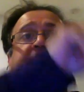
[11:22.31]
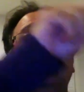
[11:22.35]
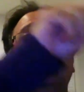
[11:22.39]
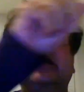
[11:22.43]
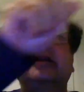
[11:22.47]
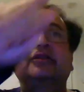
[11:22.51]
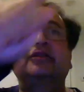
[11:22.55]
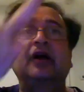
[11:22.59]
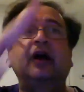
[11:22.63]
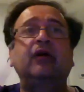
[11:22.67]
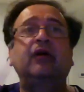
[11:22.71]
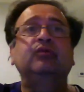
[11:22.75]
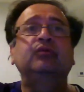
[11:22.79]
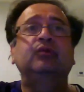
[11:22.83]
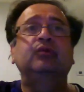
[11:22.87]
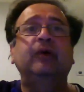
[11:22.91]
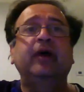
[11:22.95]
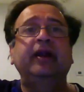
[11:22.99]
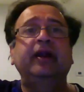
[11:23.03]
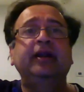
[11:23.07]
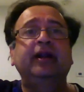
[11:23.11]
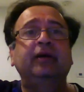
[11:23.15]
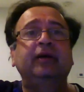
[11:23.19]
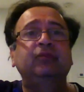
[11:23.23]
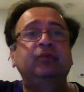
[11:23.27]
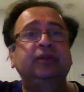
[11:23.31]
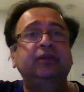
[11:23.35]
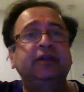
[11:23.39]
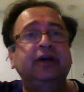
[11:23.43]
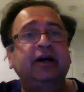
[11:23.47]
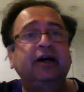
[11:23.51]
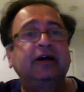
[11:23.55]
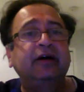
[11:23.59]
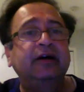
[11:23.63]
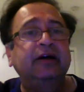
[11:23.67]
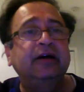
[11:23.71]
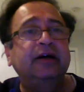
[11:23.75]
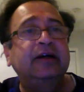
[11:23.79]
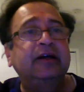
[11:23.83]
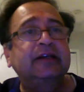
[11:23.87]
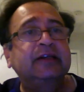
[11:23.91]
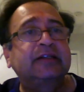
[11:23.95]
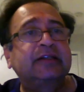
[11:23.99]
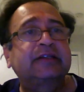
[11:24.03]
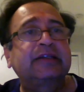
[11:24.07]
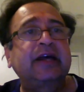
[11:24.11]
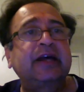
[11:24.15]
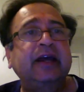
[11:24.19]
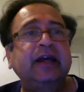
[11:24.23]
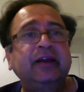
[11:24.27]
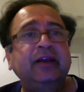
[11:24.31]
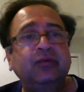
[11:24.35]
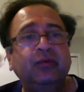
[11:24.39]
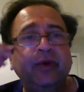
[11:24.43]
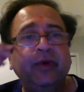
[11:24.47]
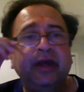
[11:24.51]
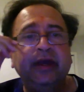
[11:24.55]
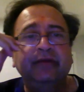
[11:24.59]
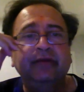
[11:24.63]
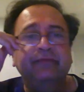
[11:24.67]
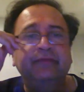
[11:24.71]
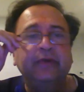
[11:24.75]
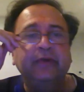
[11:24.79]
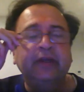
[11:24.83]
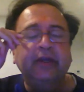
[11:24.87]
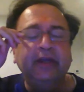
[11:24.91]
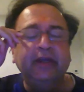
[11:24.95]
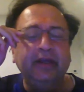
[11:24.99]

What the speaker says: That's how you end up with a sine wave